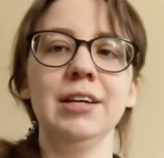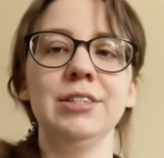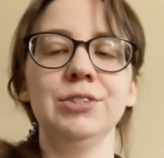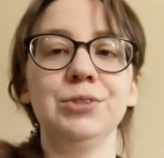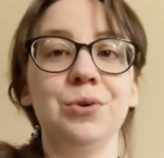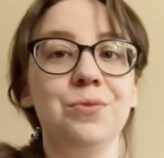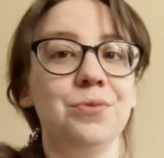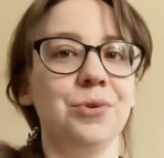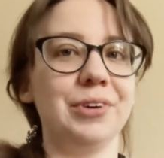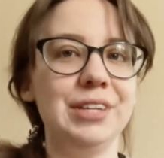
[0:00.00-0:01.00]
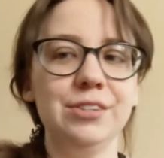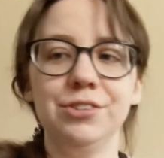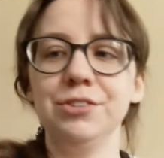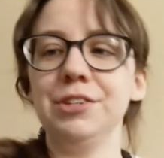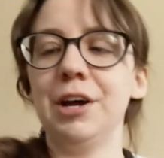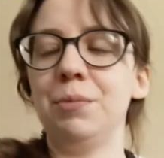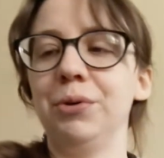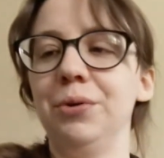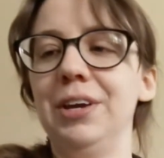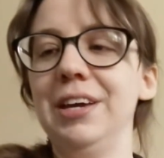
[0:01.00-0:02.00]
So for Eastern style
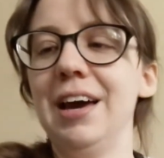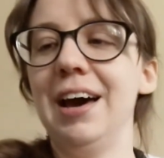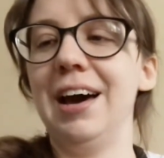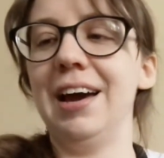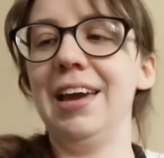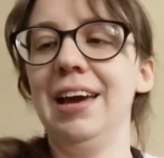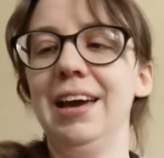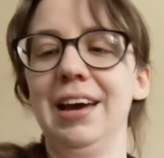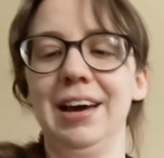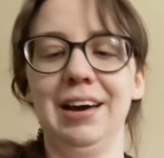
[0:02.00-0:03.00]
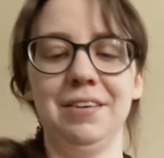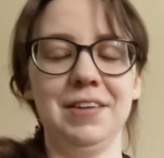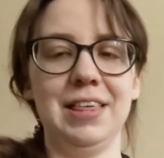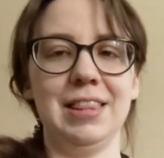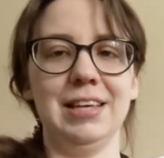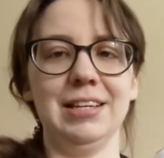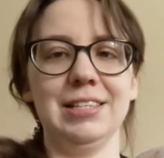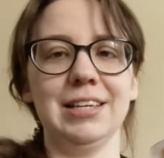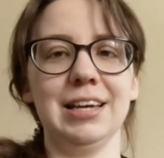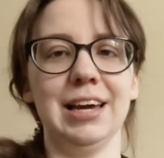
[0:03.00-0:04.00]
brewing, I have
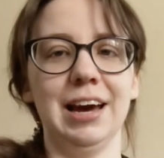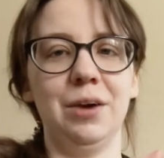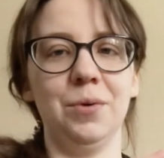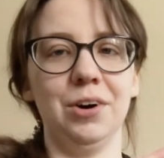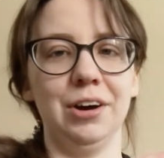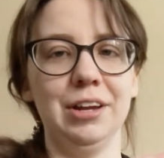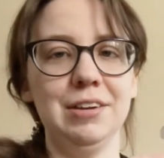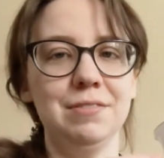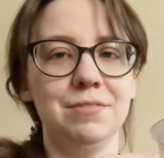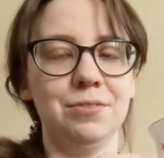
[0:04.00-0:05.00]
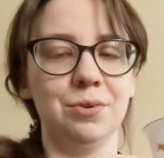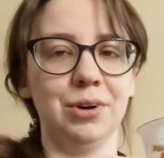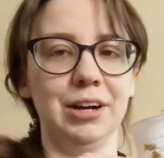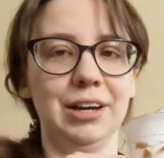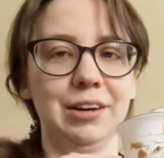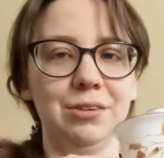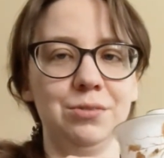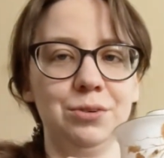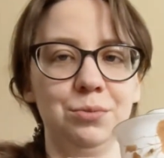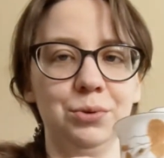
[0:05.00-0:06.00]
this Gaiwan for Gung
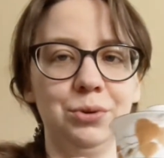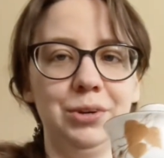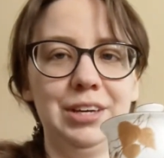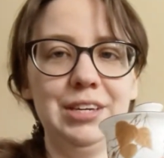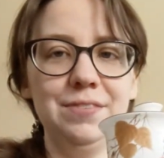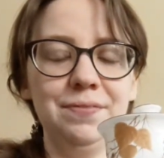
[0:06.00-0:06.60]
Fu brewing.